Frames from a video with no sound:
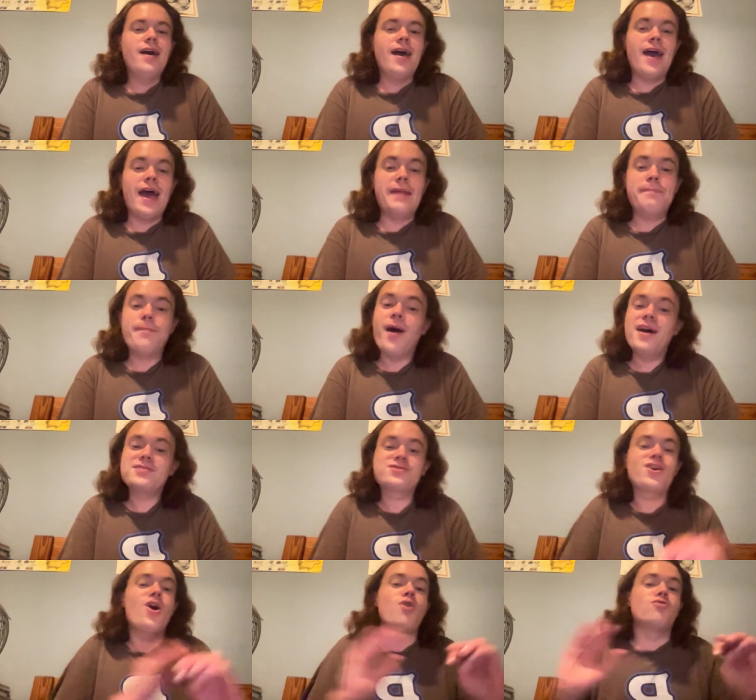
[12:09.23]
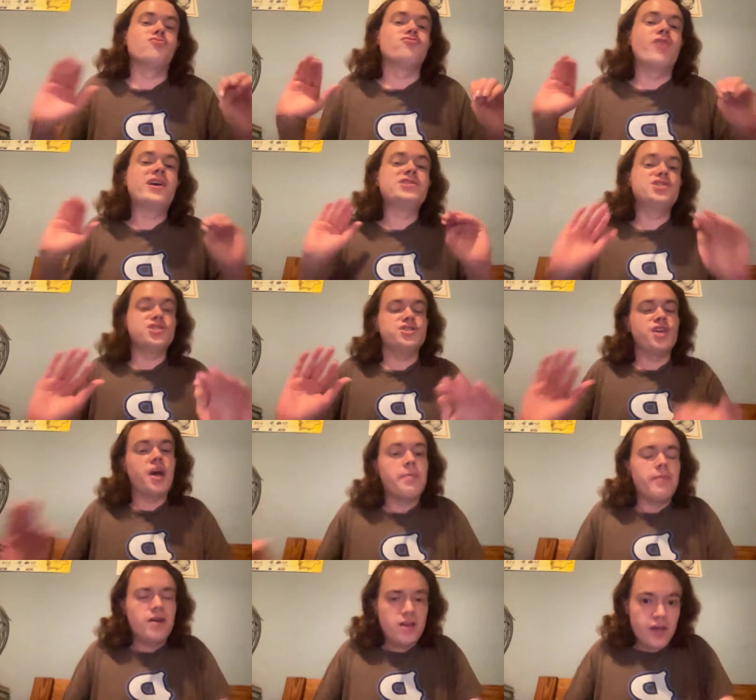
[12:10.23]
And Mosco rushes
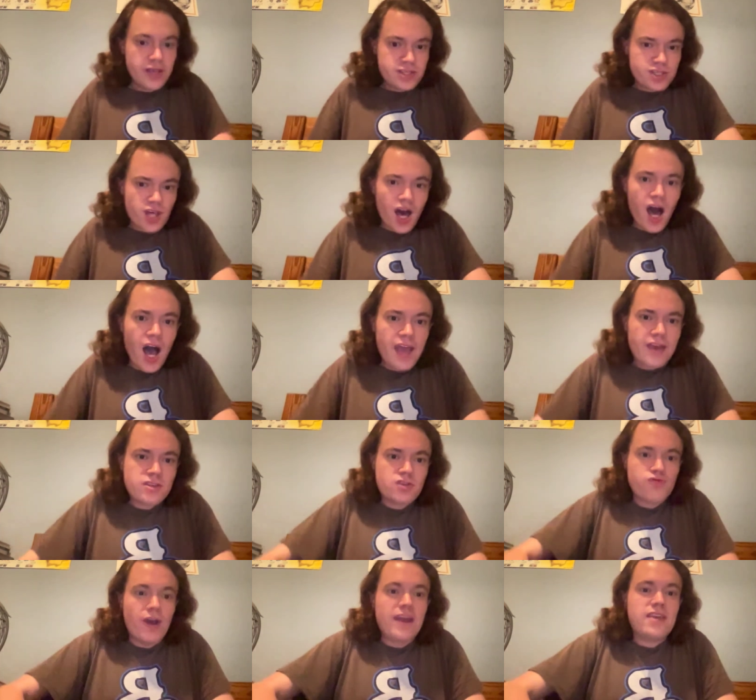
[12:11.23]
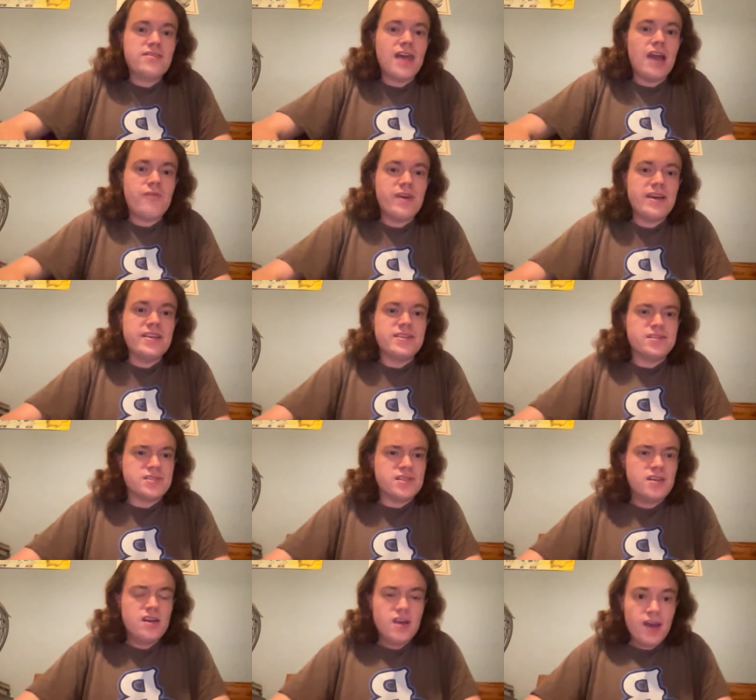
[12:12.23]
him. It's the highest rank there
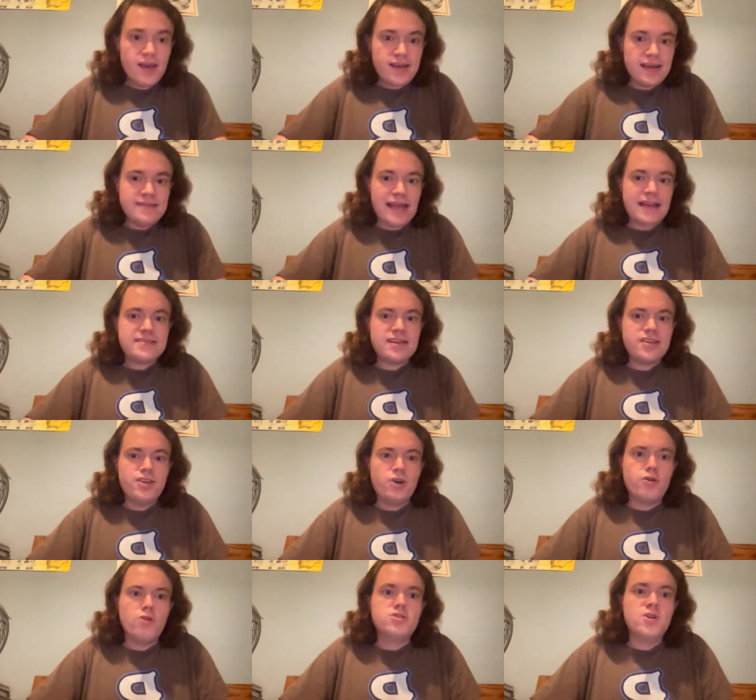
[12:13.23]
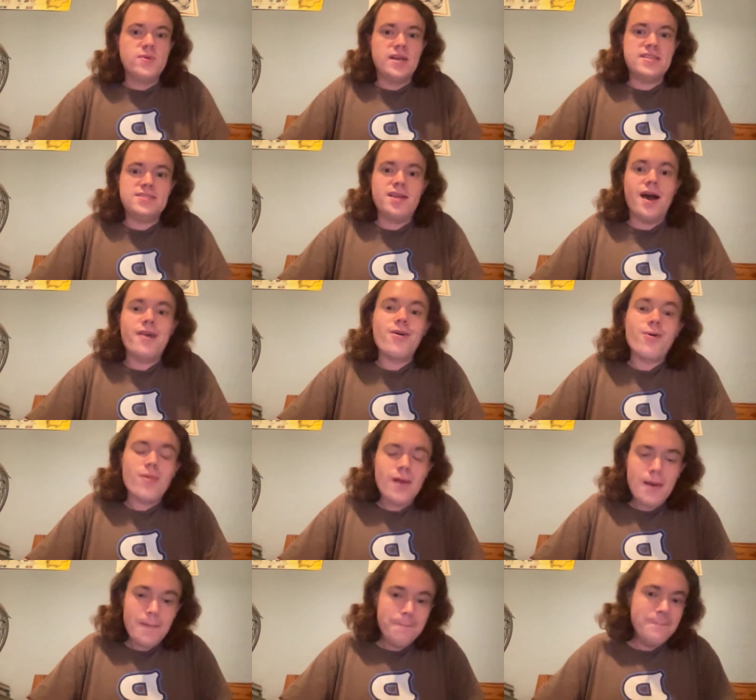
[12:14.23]
is, galactic Yokozuna style.
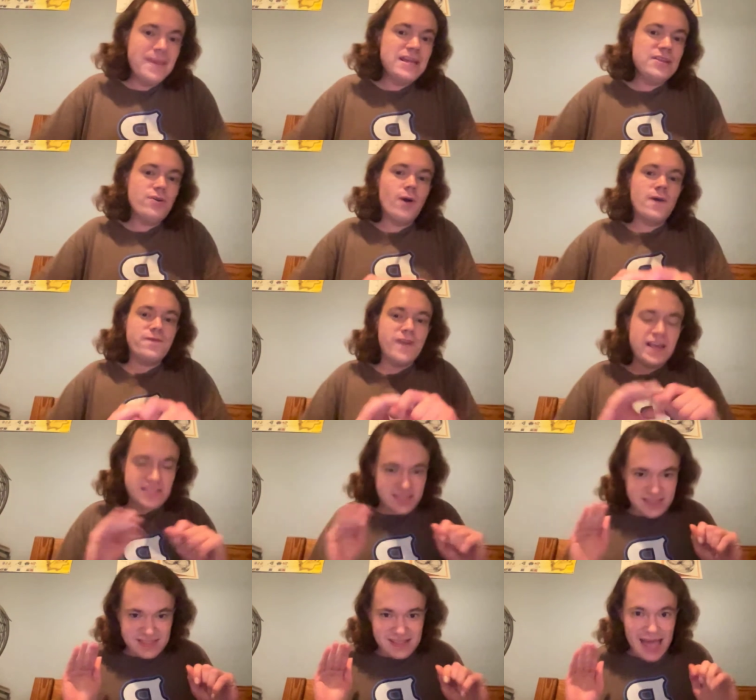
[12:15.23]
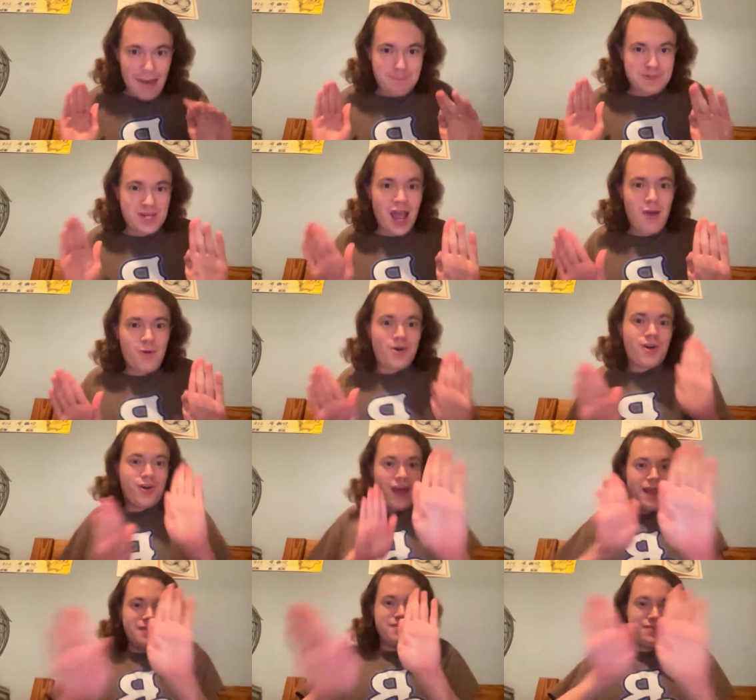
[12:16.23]
Meteor face slap shower,
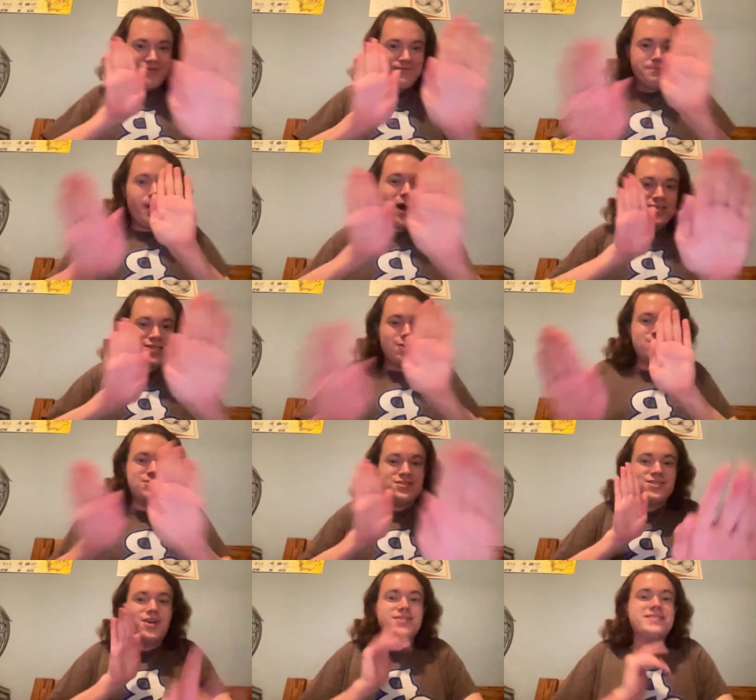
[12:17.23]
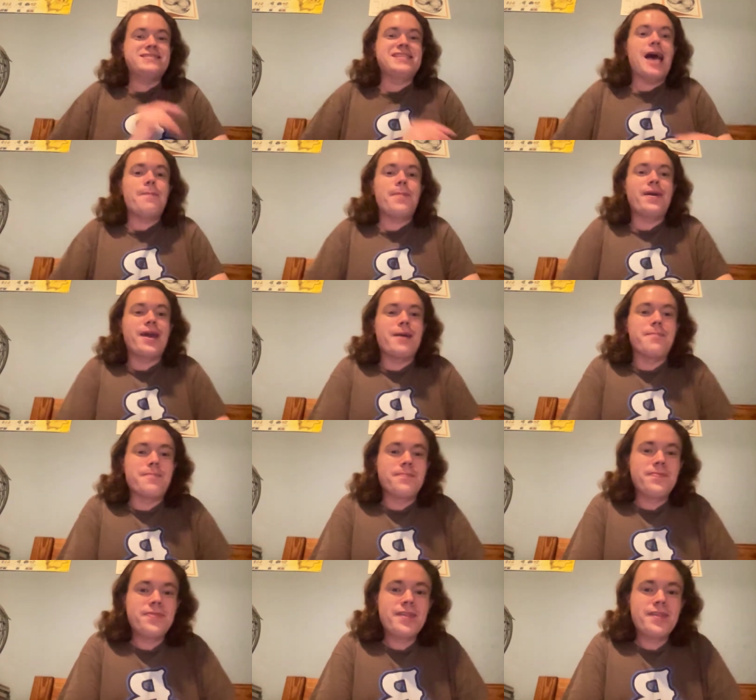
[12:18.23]
and Mosco just starts slapping him,